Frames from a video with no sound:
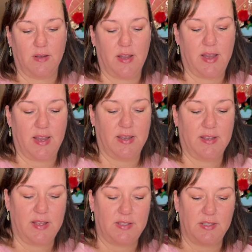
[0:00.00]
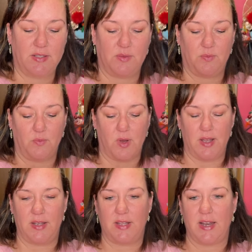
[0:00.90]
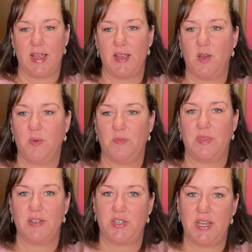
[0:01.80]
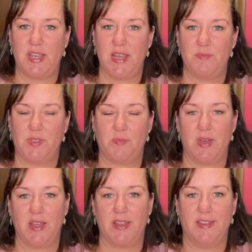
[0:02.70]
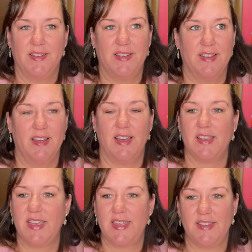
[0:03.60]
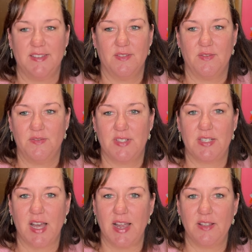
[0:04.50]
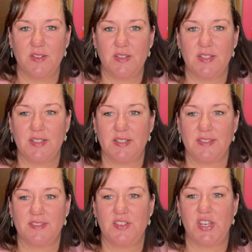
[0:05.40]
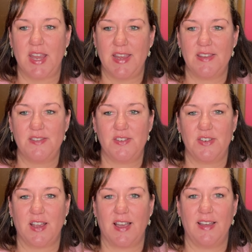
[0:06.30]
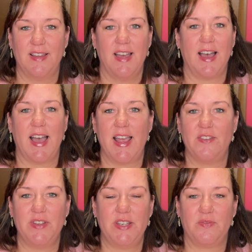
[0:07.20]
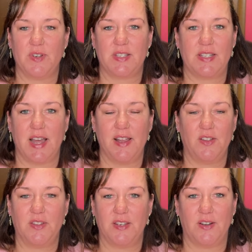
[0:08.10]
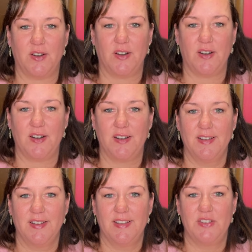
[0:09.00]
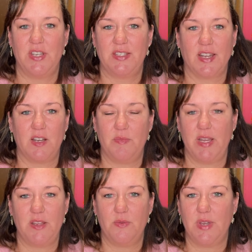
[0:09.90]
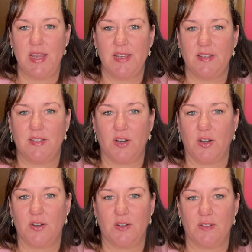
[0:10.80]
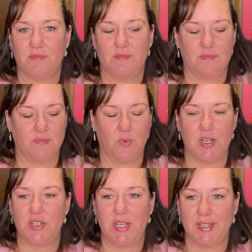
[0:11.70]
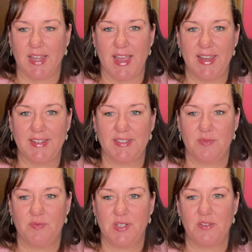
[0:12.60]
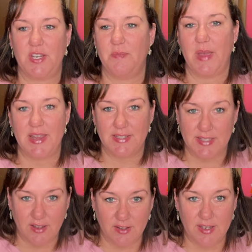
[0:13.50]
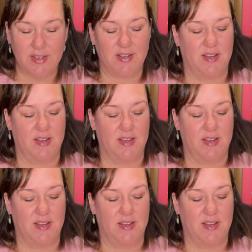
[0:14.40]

and this is one that I hope that she keeps, but again, styles change. I have a different style than her. She's going to be unique to her, what she likes, so she may sell it.